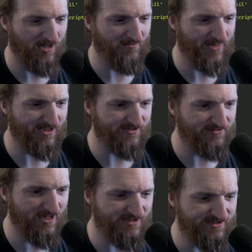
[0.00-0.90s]
Pixel
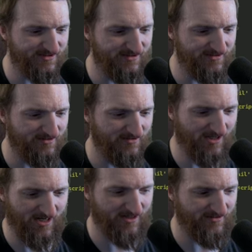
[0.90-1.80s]
Dust.
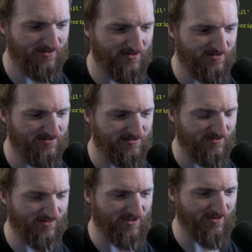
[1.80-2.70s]
Okay. So let
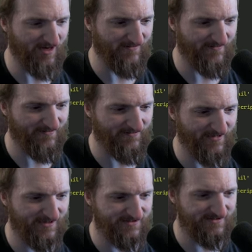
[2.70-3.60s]
me go ahead and
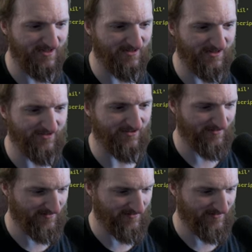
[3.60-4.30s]
fix down here.